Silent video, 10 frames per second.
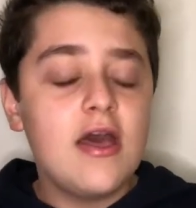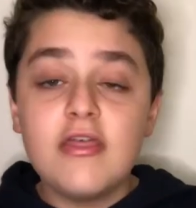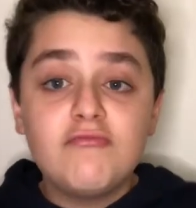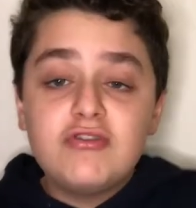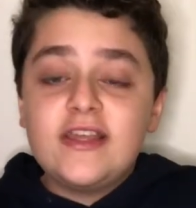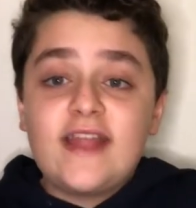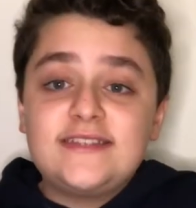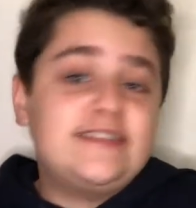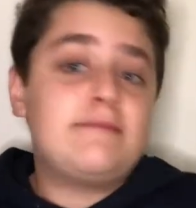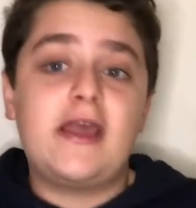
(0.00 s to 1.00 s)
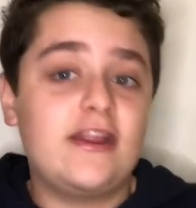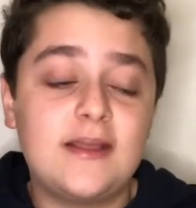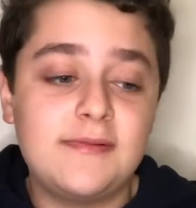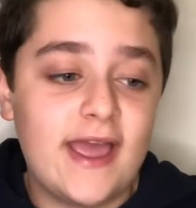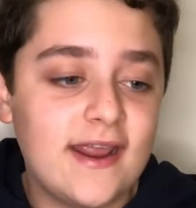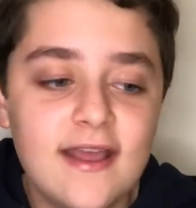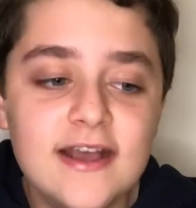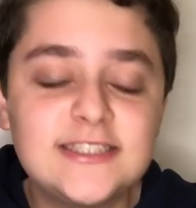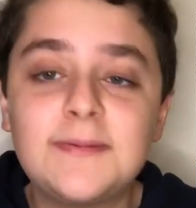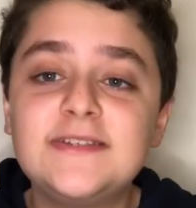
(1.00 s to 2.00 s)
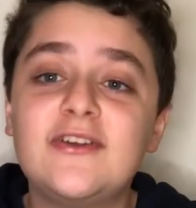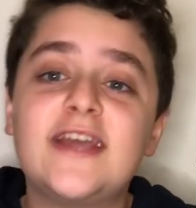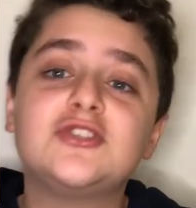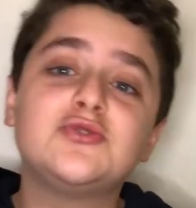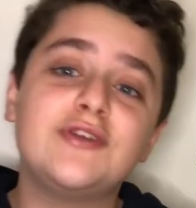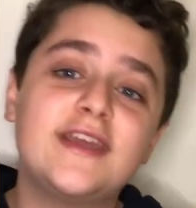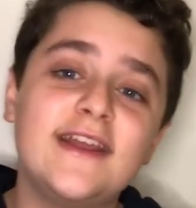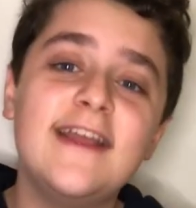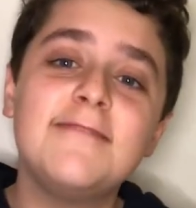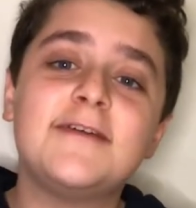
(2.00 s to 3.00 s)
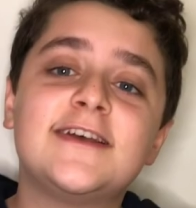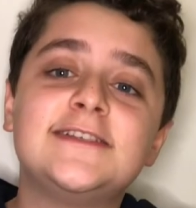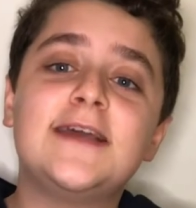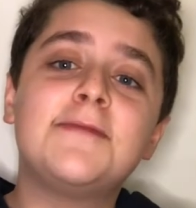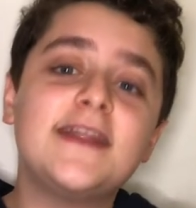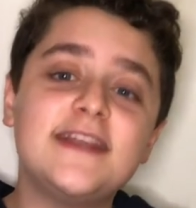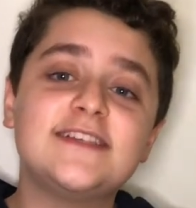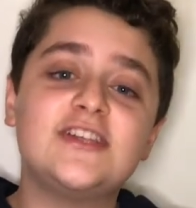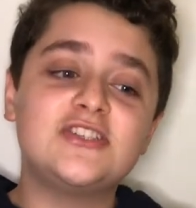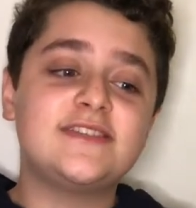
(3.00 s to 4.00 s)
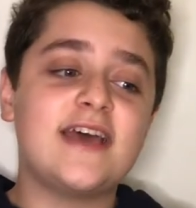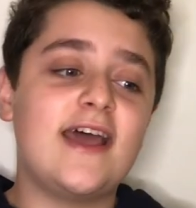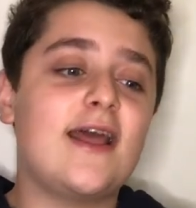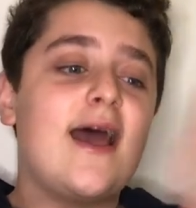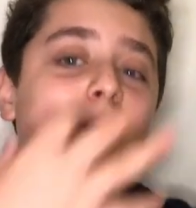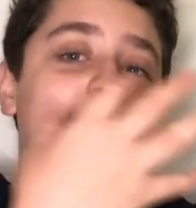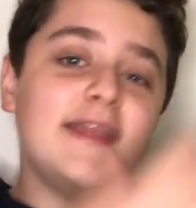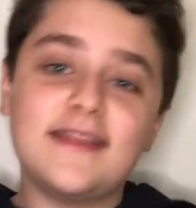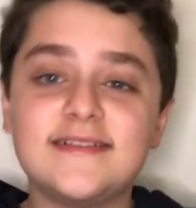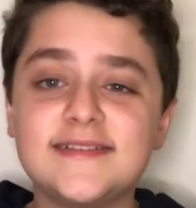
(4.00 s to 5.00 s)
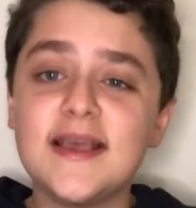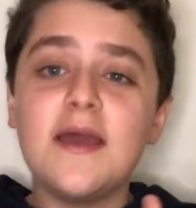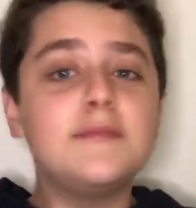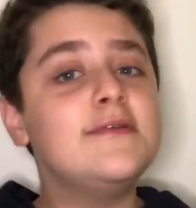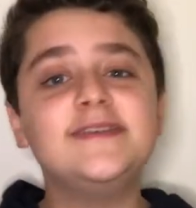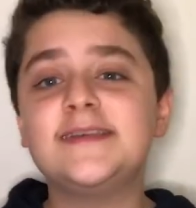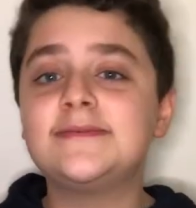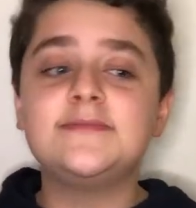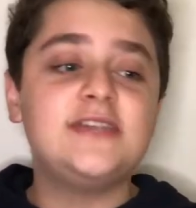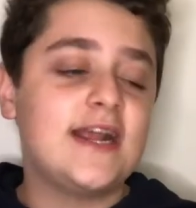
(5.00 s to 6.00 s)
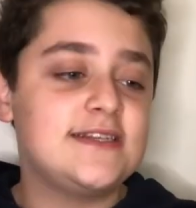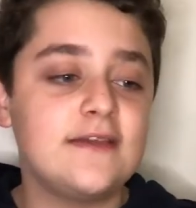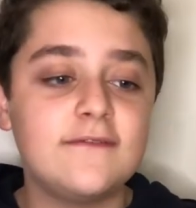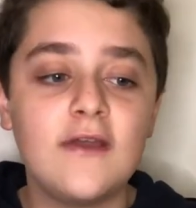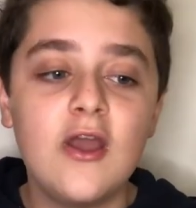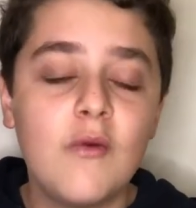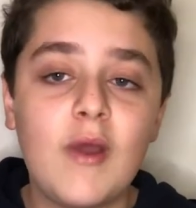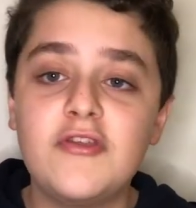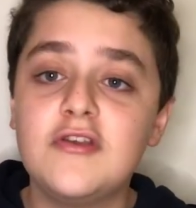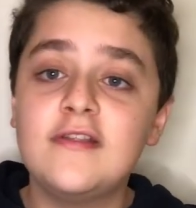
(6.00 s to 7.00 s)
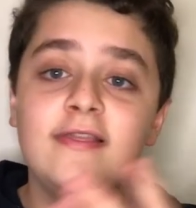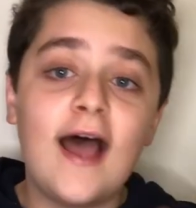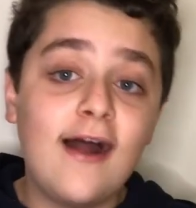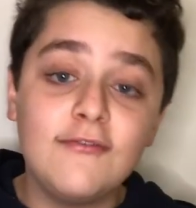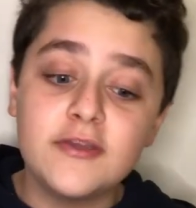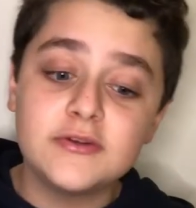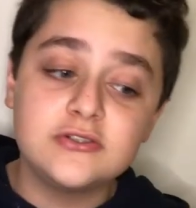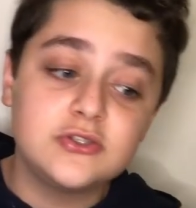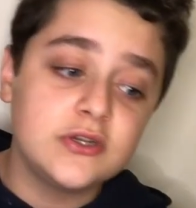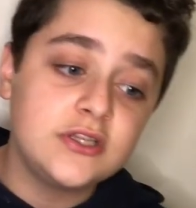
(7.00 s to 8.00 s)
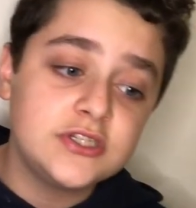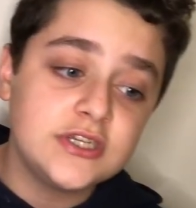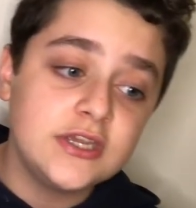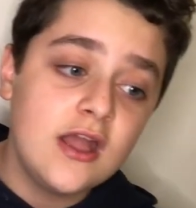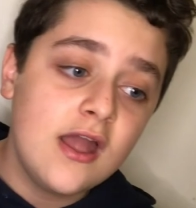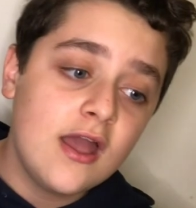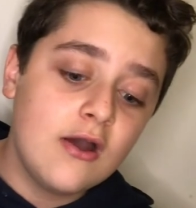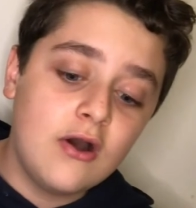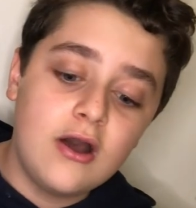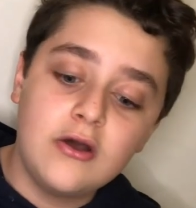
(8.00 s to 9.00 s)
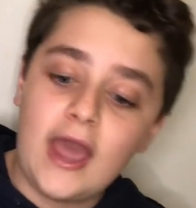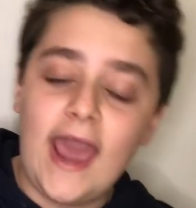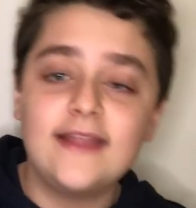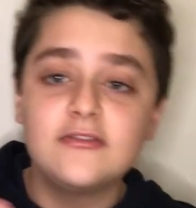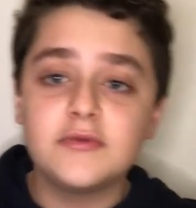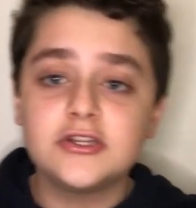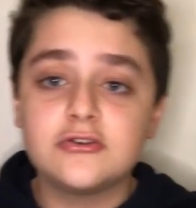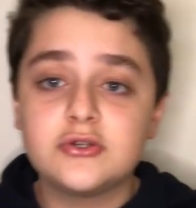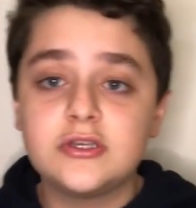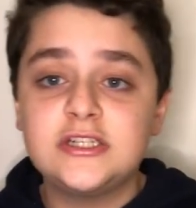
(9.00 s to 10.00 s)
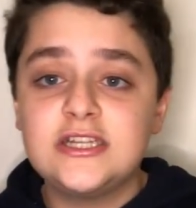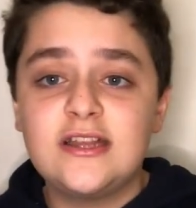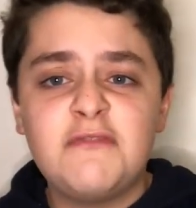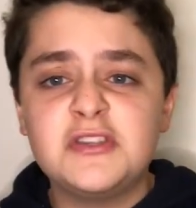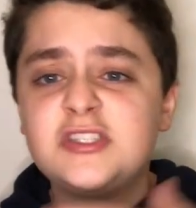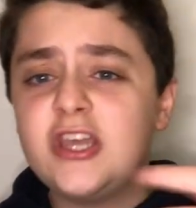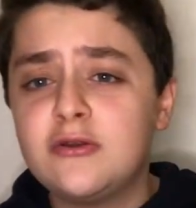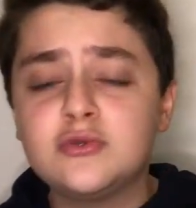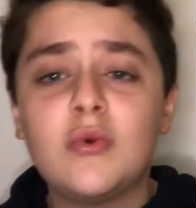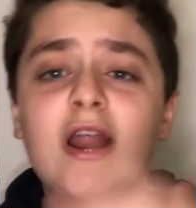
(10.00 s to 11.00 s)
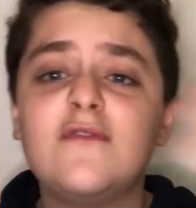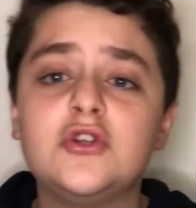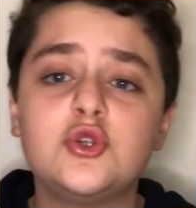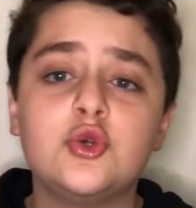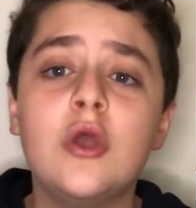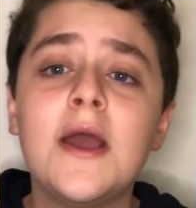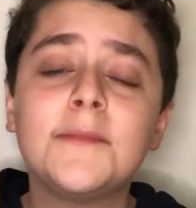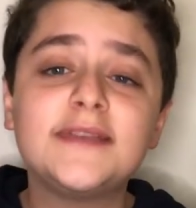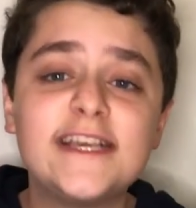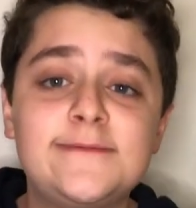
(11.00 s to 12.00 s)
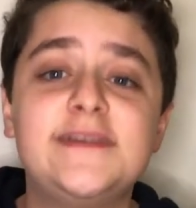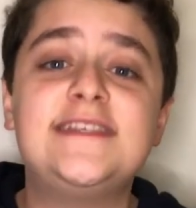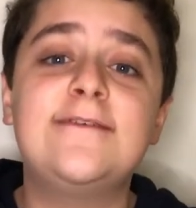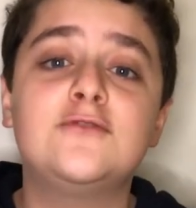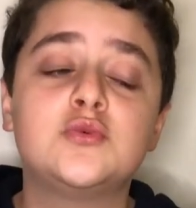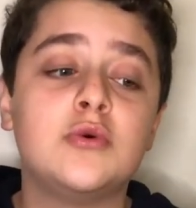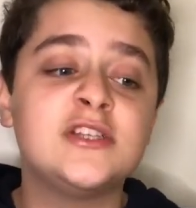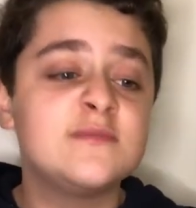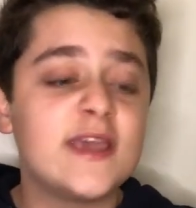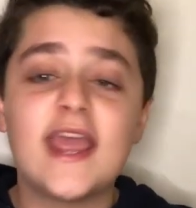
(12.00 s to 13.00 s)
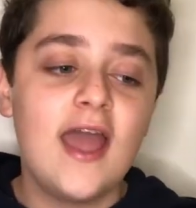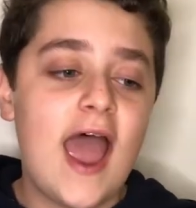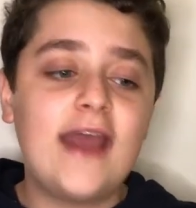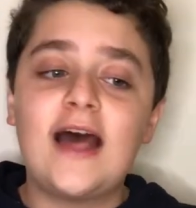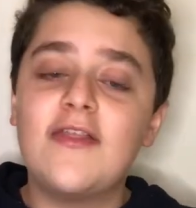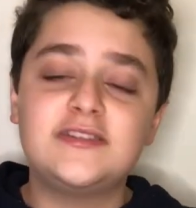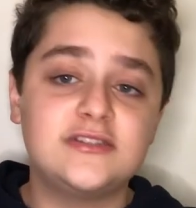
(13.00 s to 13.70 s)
really that's like my only complaint. So please don't get triggered because opinions are just that, opinions. Movies are subjective. Whether you love the original trilogy or hate the original trilogy and love the sequels, whatever you do, please be civil towards me and others in